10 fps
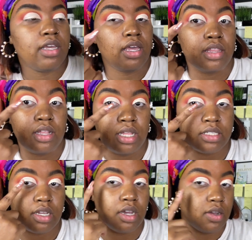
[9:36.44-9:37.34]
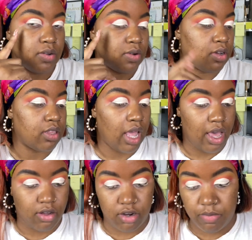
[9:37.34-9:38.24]
and then that's gonna go on the
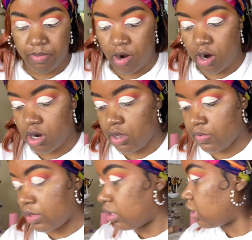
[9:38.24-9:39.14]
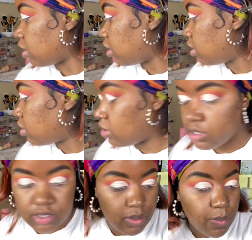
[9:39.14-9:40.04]
outer part of the lids.